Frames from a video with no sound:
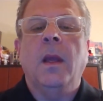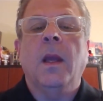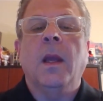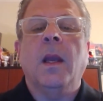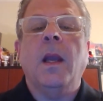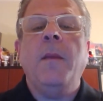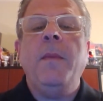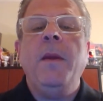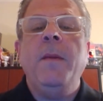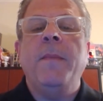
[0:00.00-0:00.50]

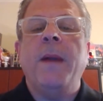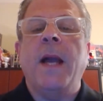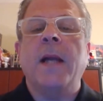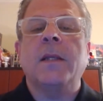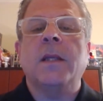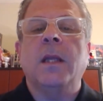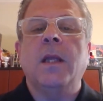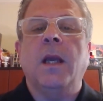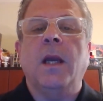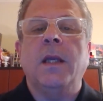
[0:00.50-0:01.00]
Coming back
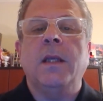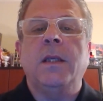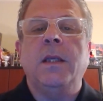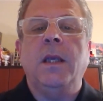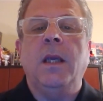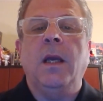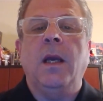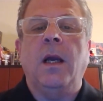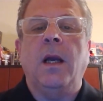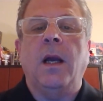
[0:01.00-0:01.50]
to the
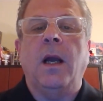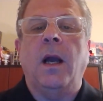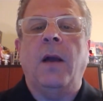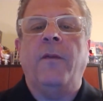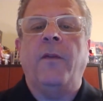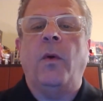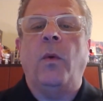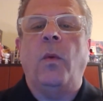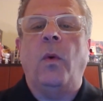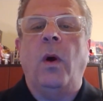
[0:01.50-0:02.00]
idea
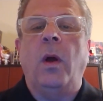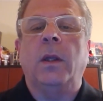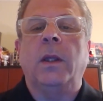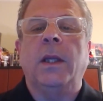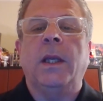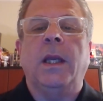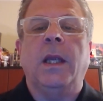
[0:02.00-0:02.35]
of a wallet